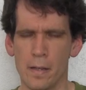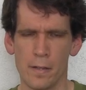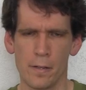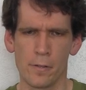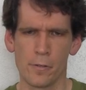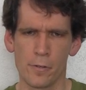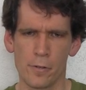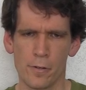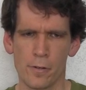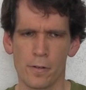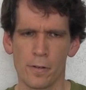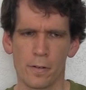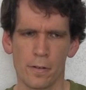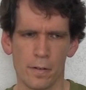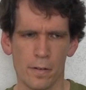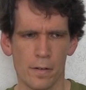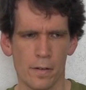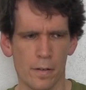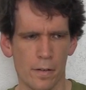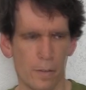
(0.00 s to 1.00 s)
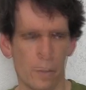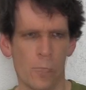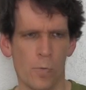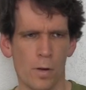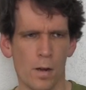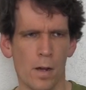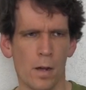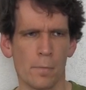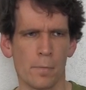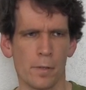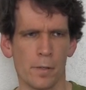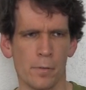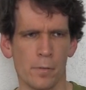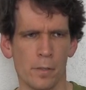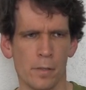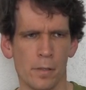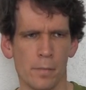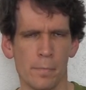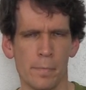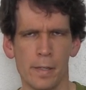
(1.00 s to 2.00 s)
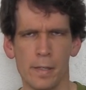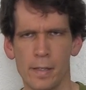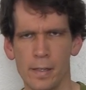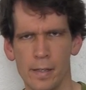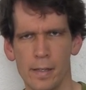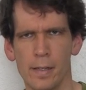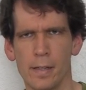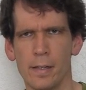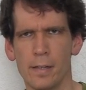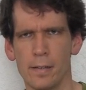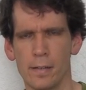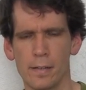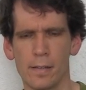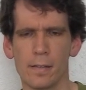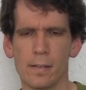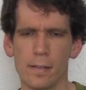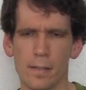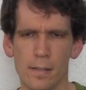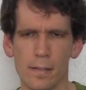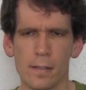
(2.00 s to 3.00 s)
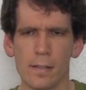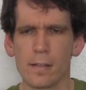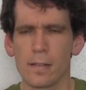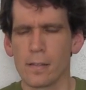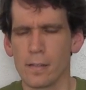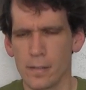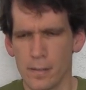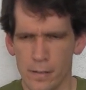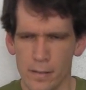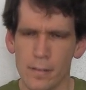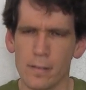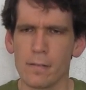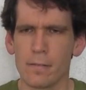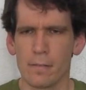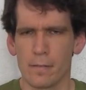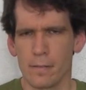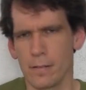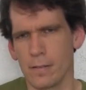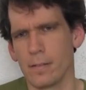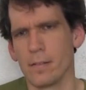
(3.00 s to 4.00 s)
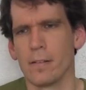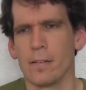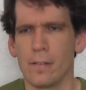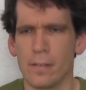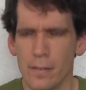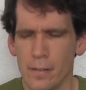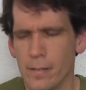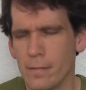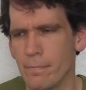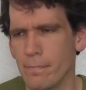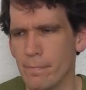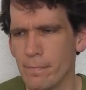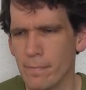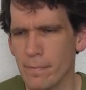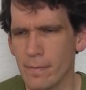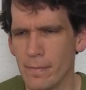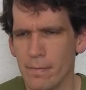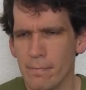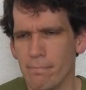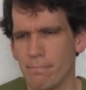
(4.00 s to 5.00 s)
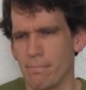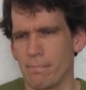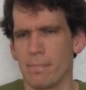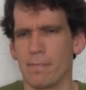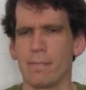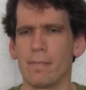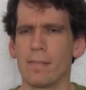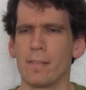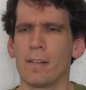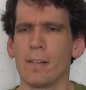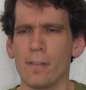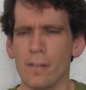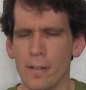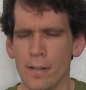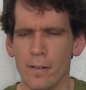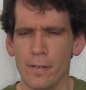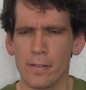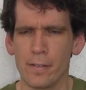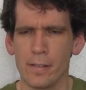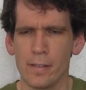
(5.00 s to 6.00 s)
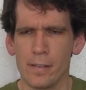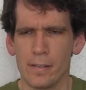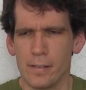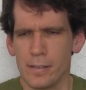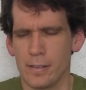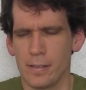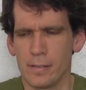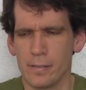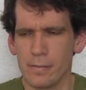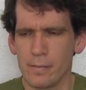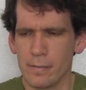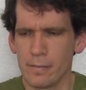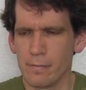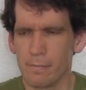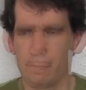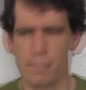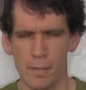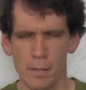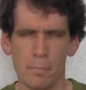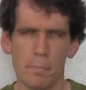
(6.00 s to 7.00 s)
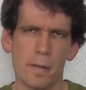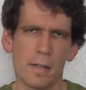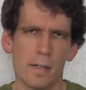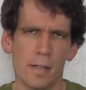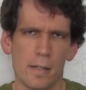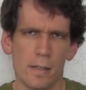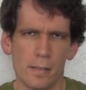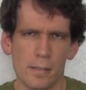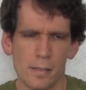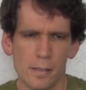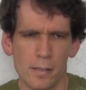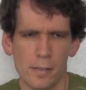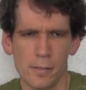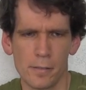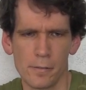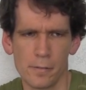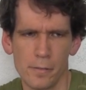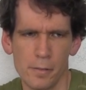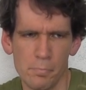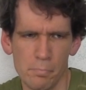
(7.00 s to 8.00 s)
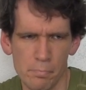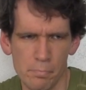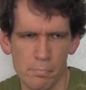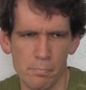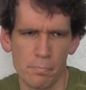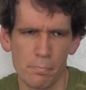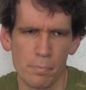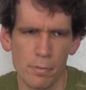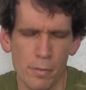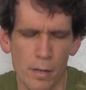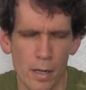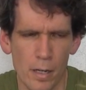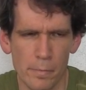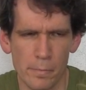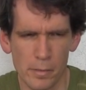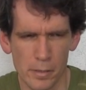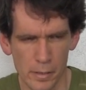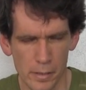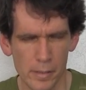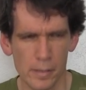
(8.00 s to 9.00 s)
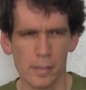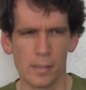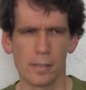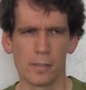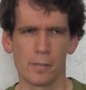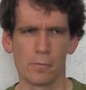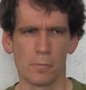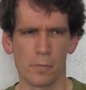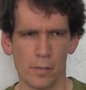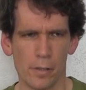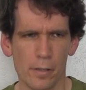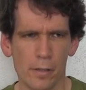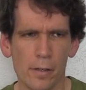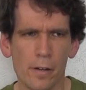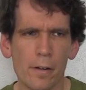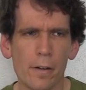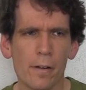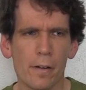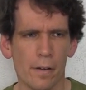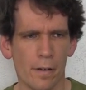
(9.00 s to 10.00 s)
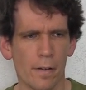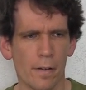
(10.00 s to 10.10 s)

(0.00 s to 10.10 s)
manager probably went in because he, you know, he's the boss, so probably doesn't work